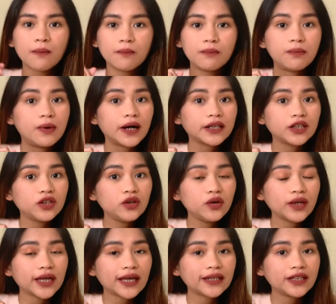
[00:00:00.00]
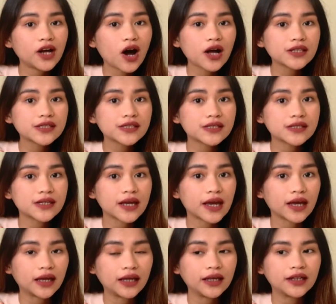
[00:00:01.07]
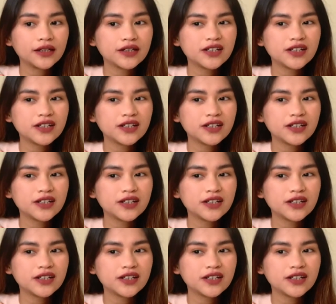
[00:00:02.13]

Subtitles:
But you cannot say,